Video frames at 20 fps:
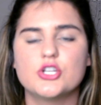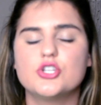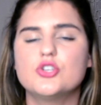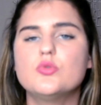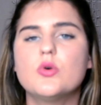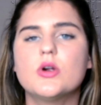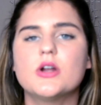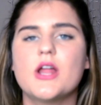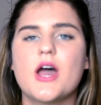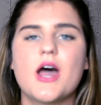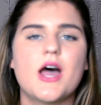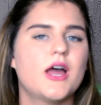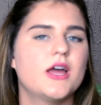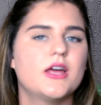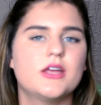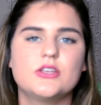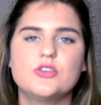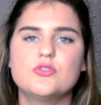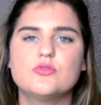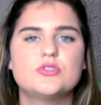You are
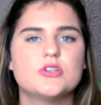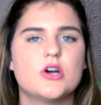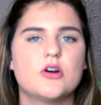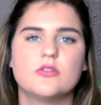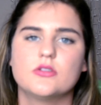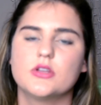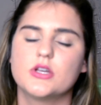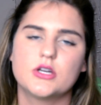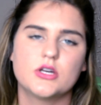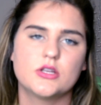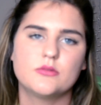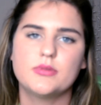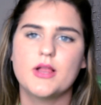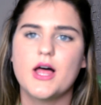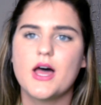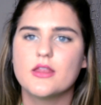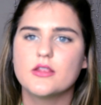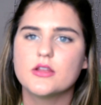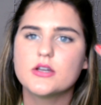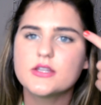not, you don't look good
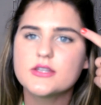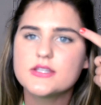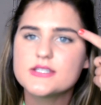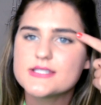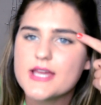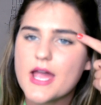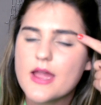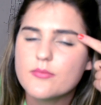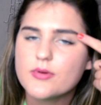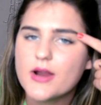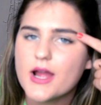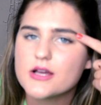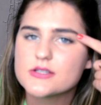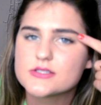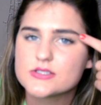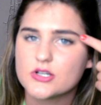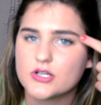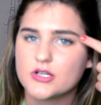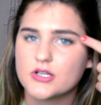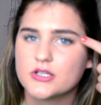blonde. Look at these
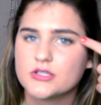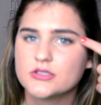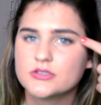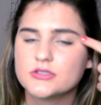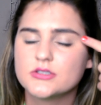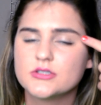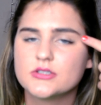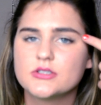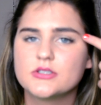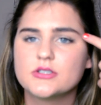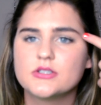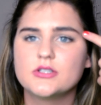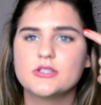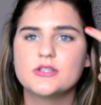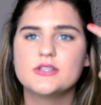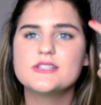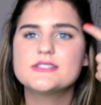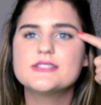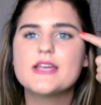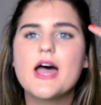eyebrows, girl.
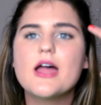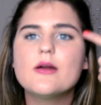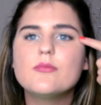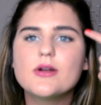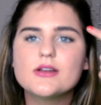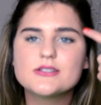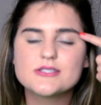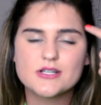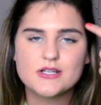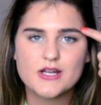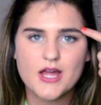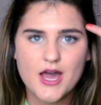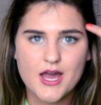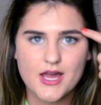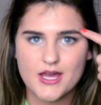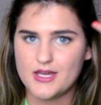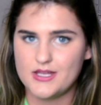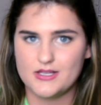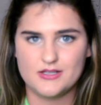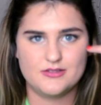These eyebrows are
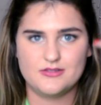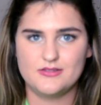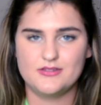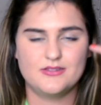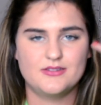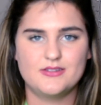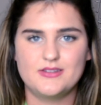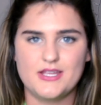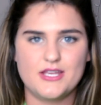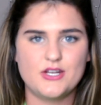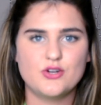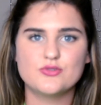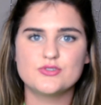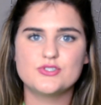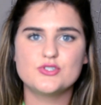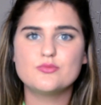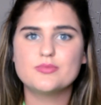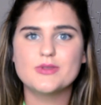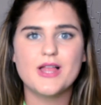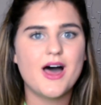not, they don't
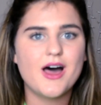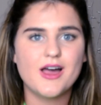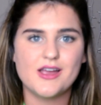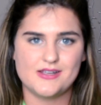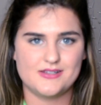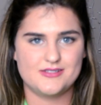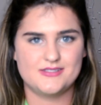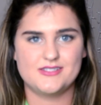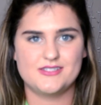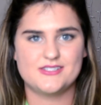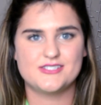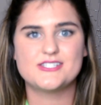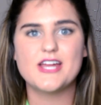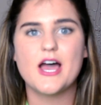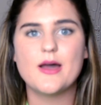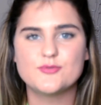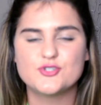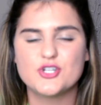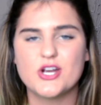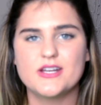do blonde.
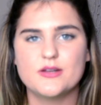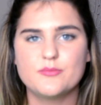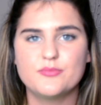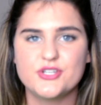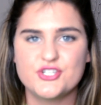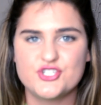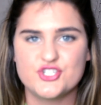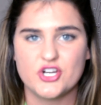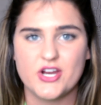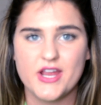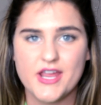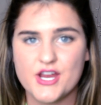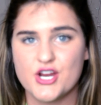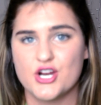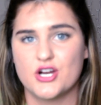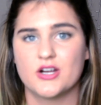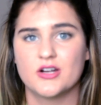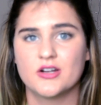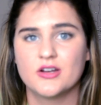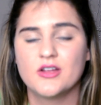Stop trying to bleach your
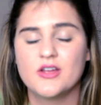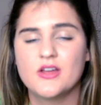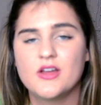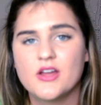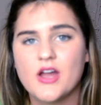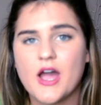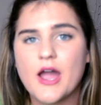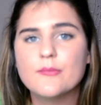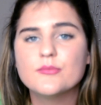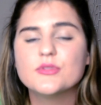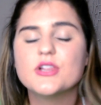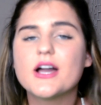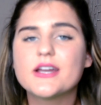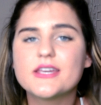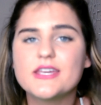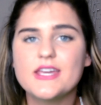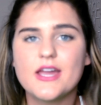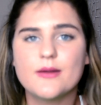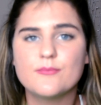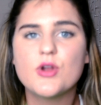hair. I'm
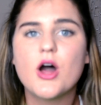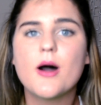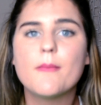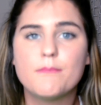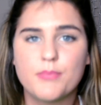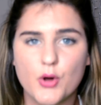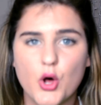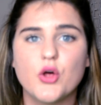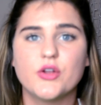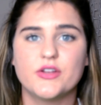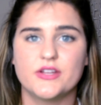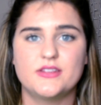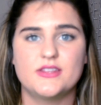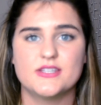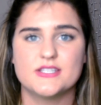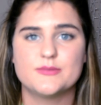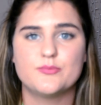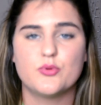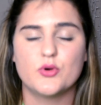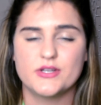lucky I'm not bald at
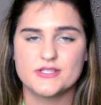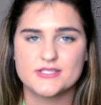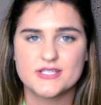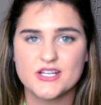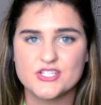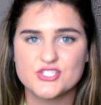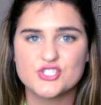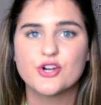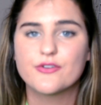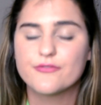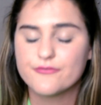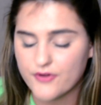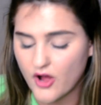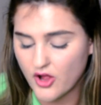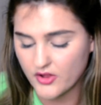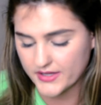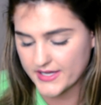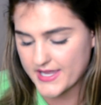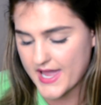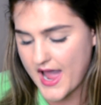this point. It's going to start
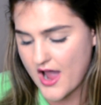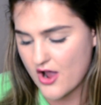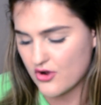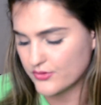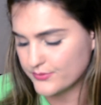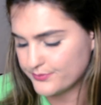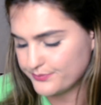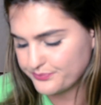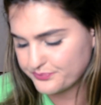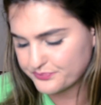falling out.